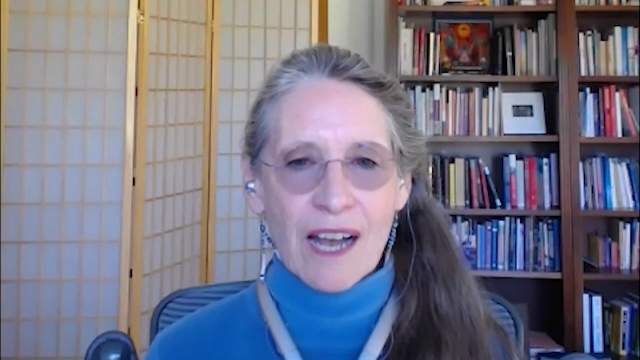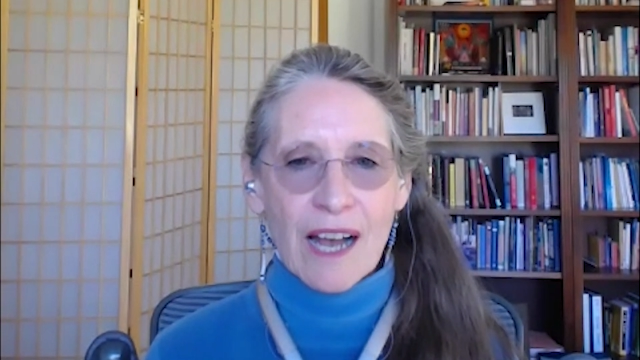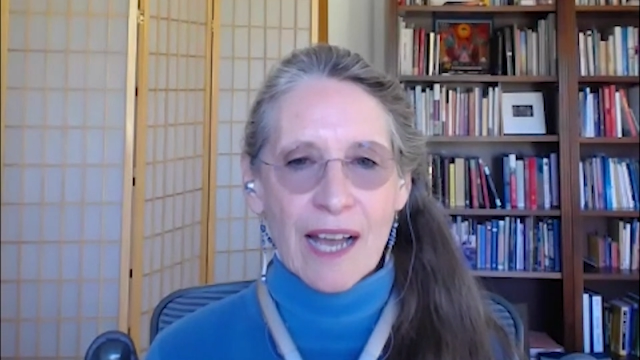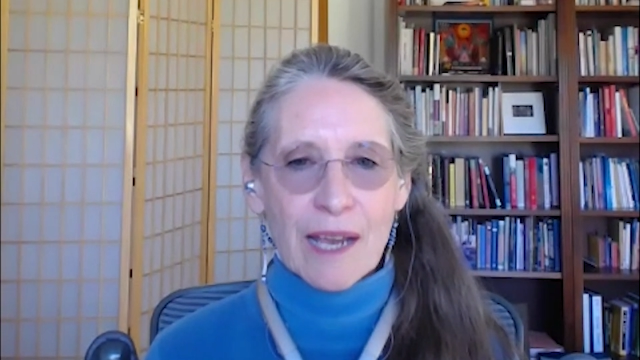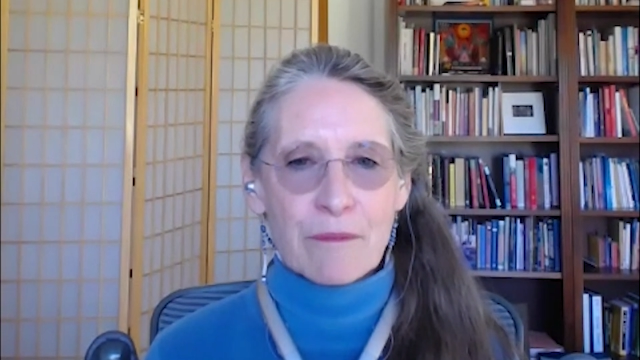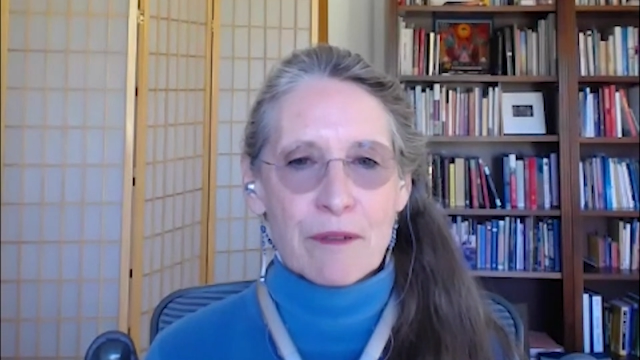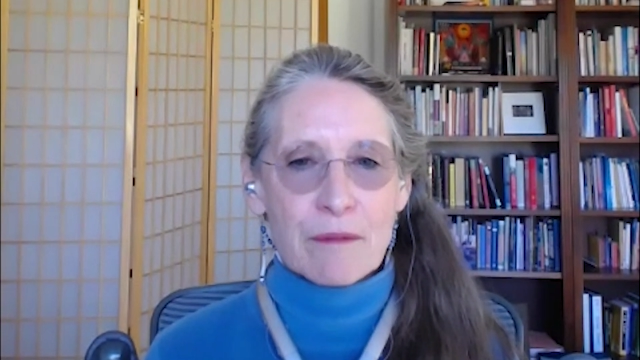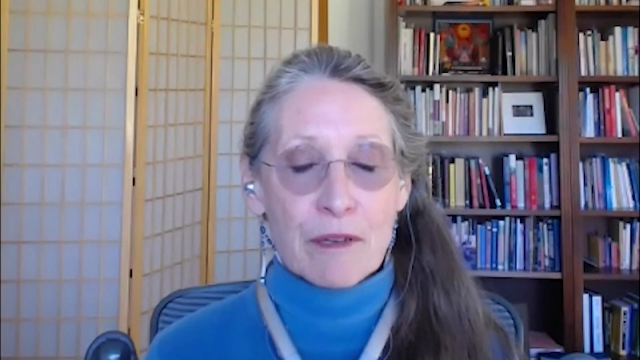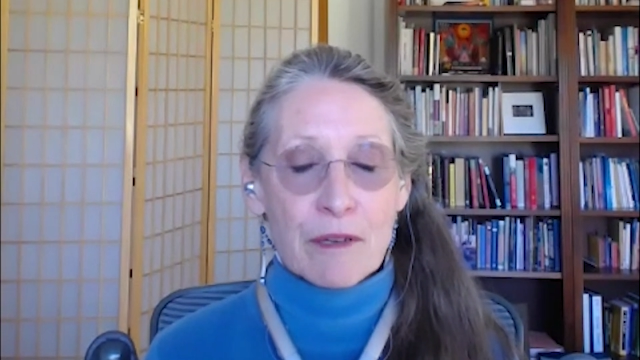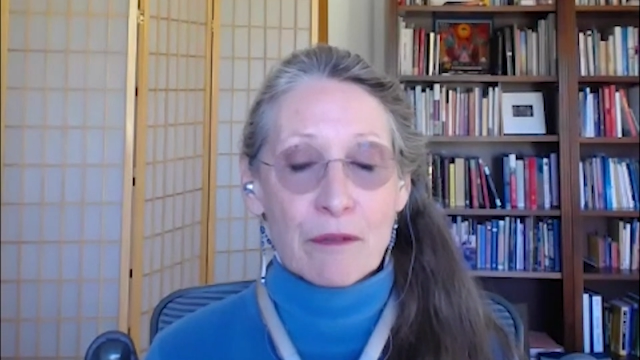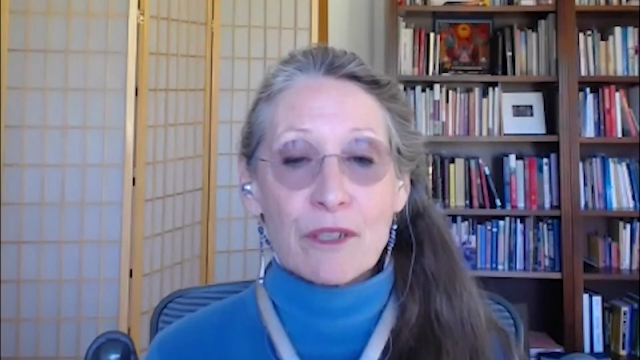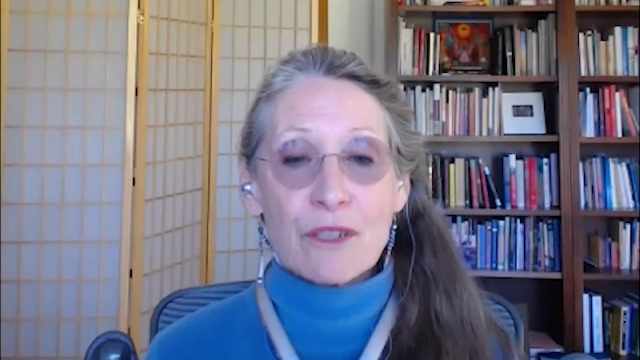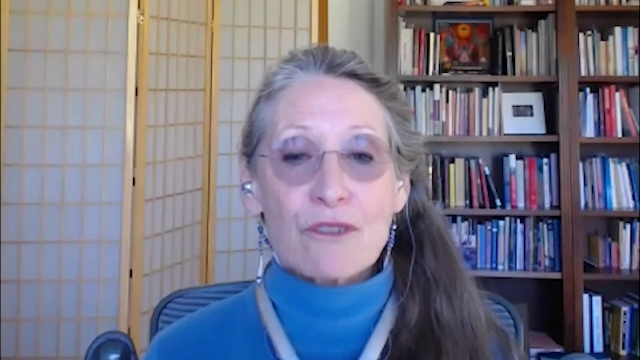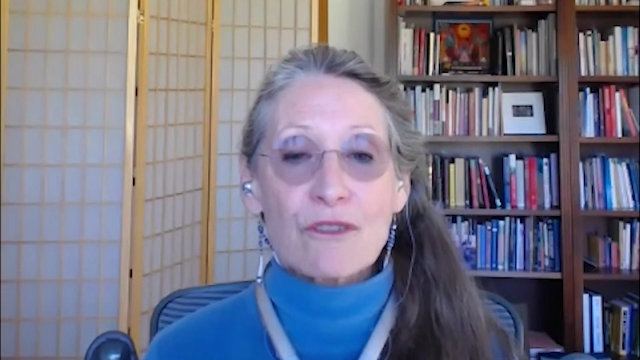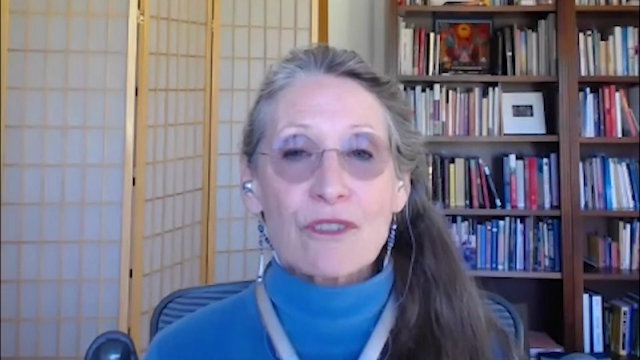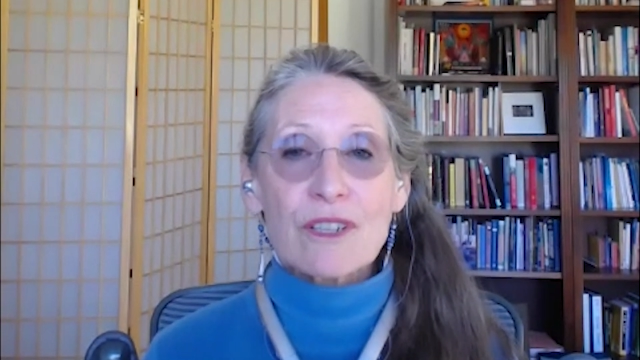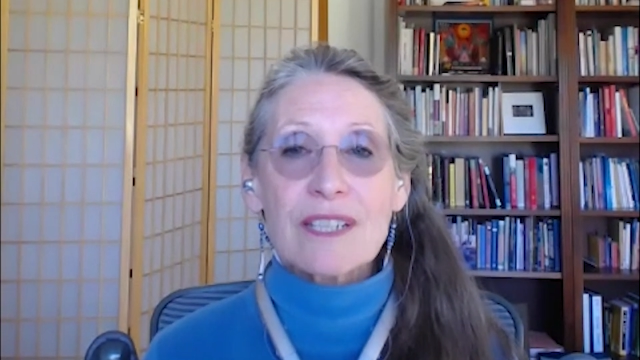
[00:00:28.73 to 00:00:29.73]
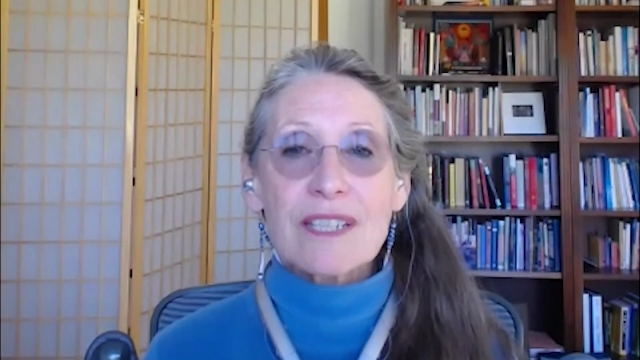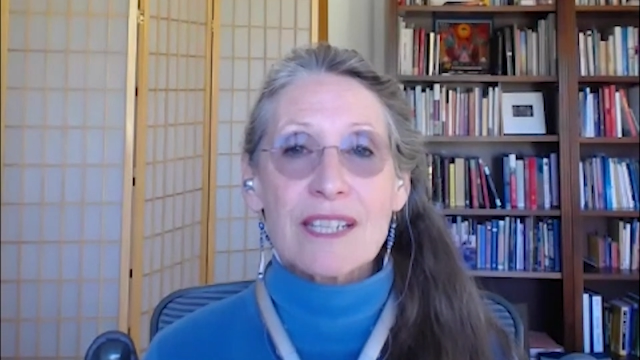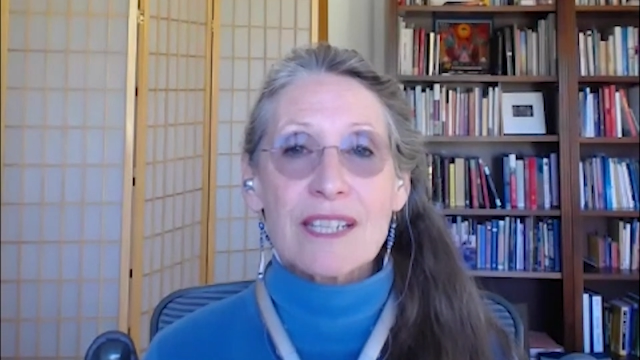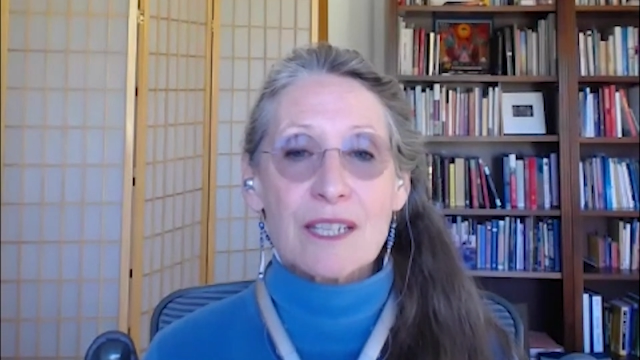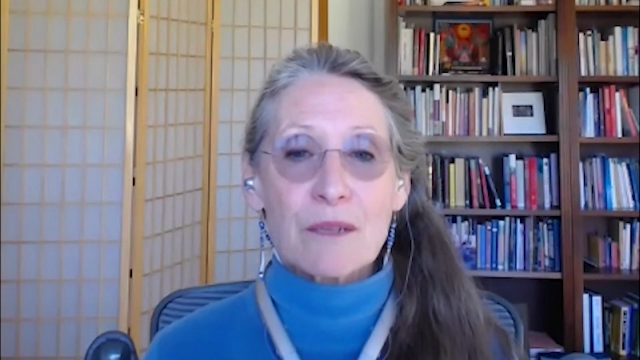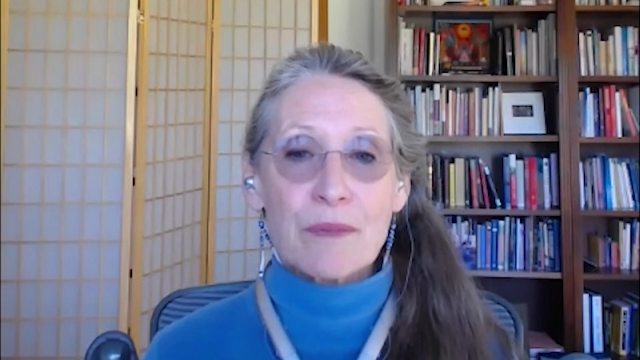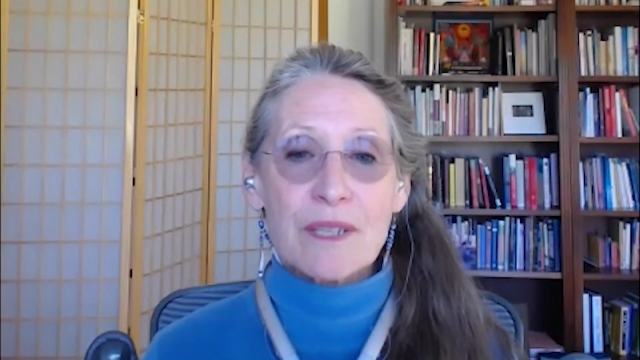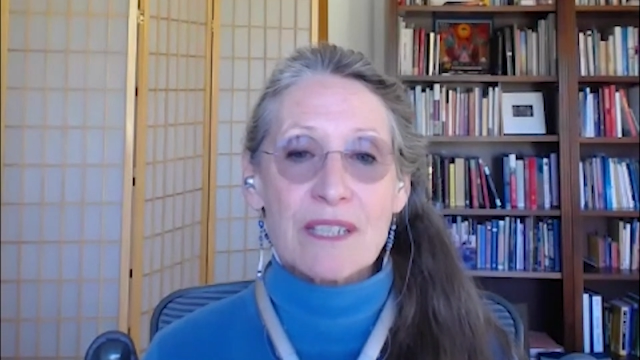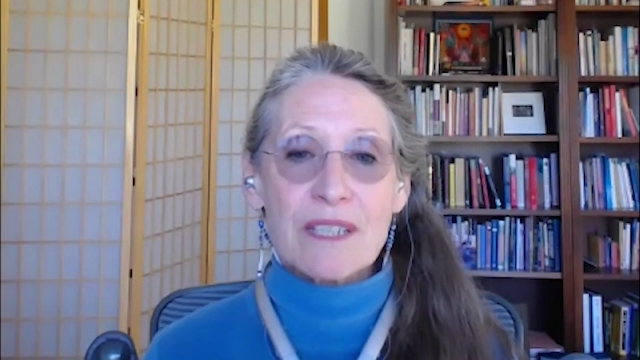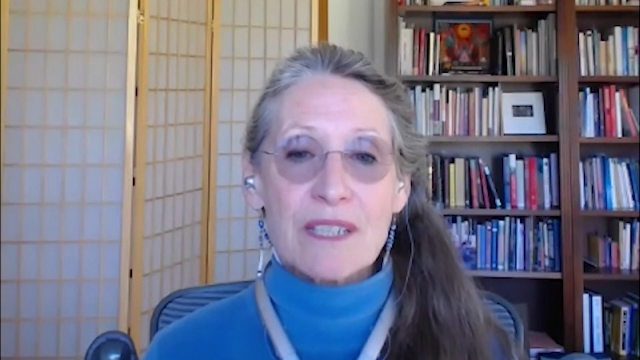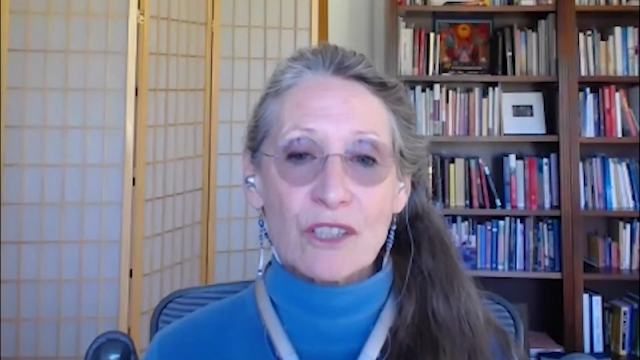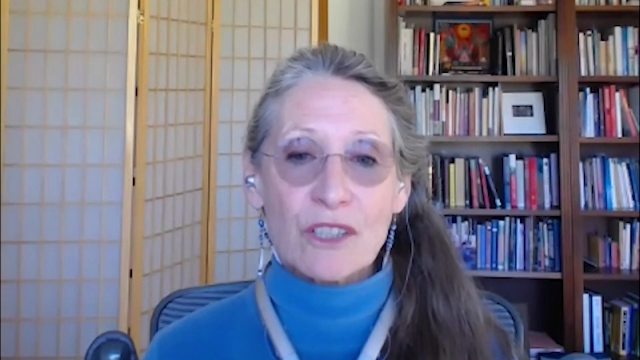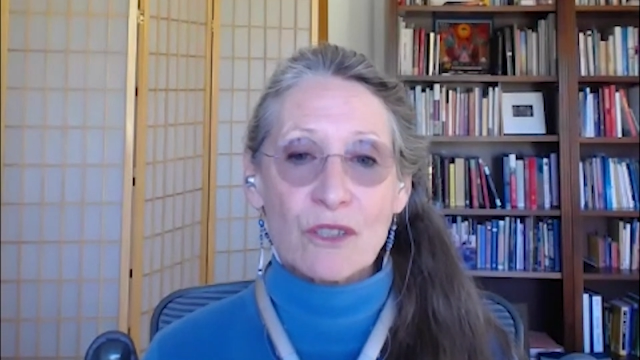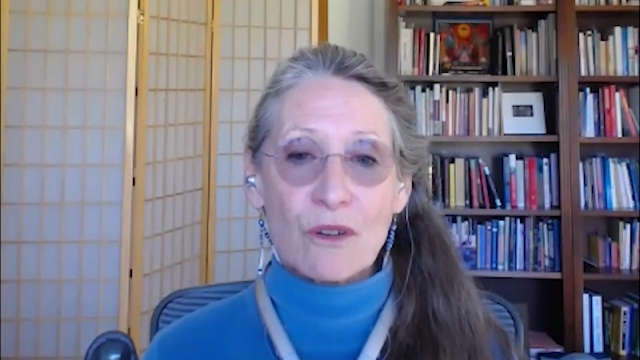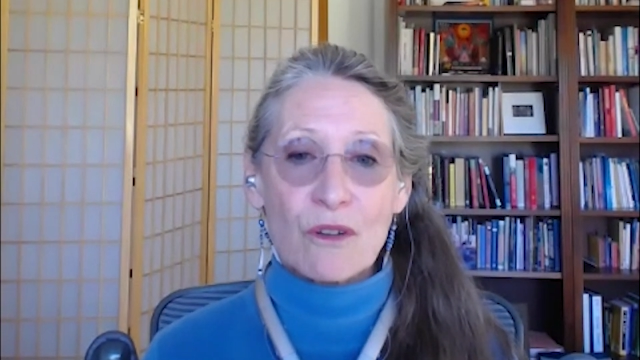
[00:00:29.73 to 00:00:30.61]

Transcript: iBme retreats in the Pacific